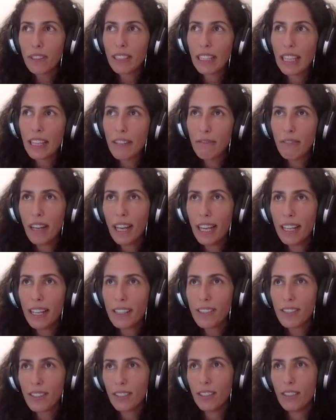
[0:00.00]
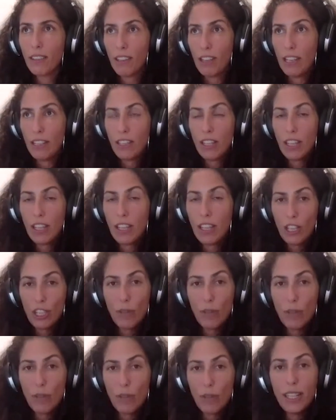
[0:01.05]
Life hacks, as
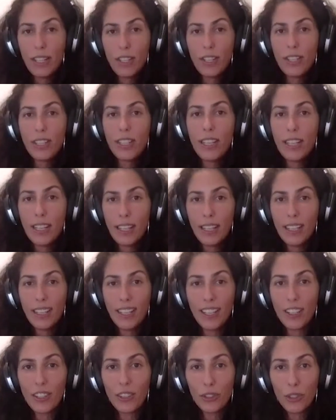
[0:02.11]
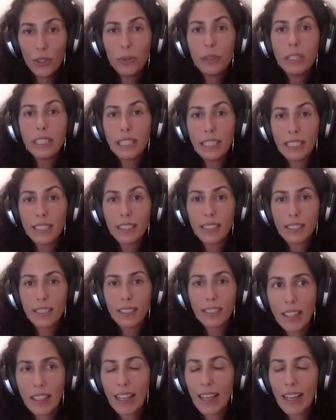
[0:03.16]
someone who's actually doing this,
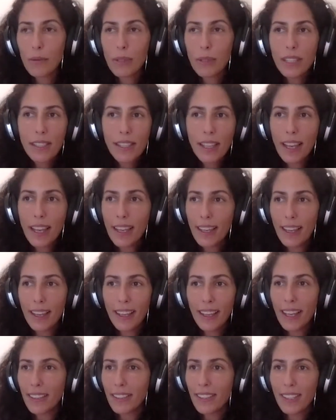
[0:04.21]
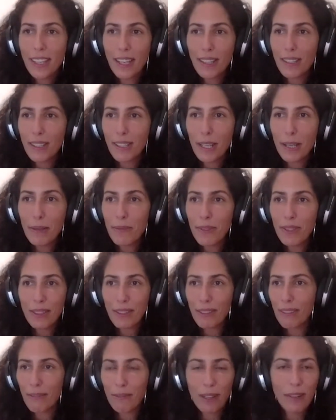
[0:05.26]
I would say it seems
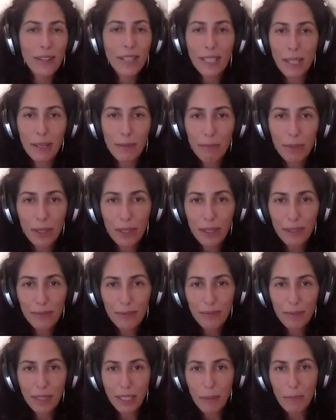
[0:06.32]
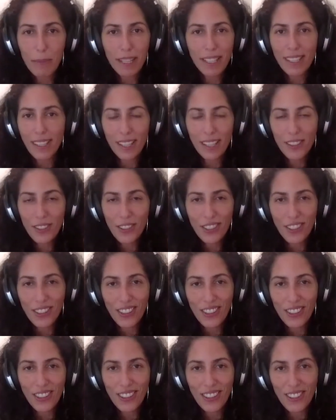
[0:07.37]
very simple, but the best things
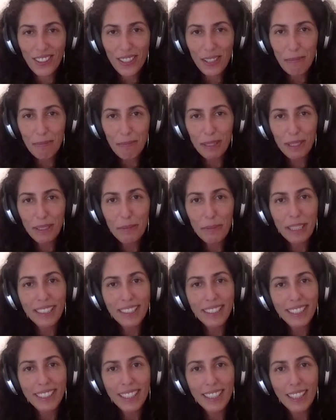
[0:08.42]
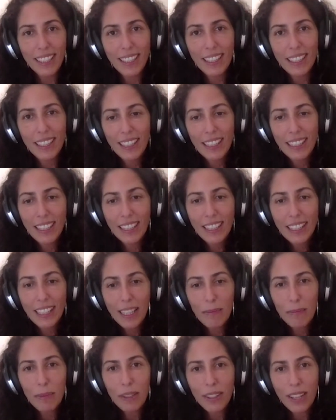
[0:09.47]
are simple. But
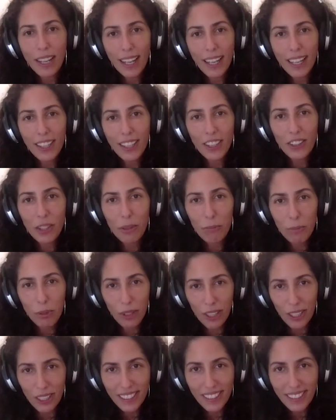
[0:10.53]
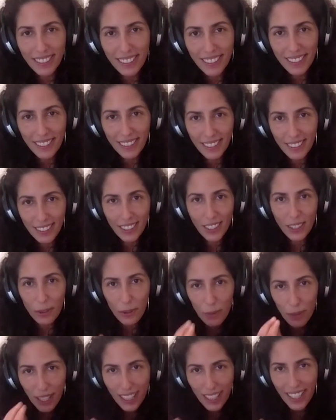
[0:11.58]
keep your eye on the ball. So
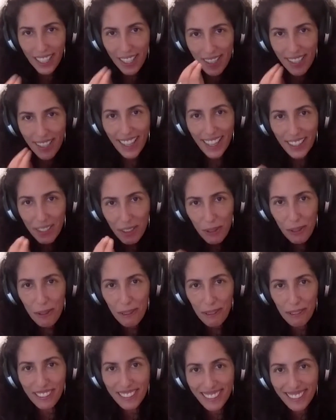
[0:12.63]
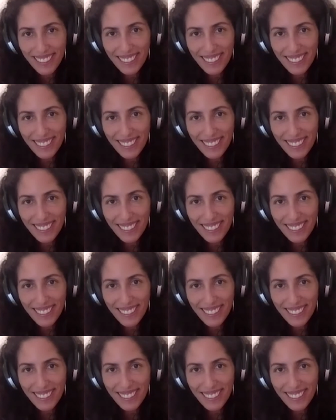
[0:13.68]
what is that goal?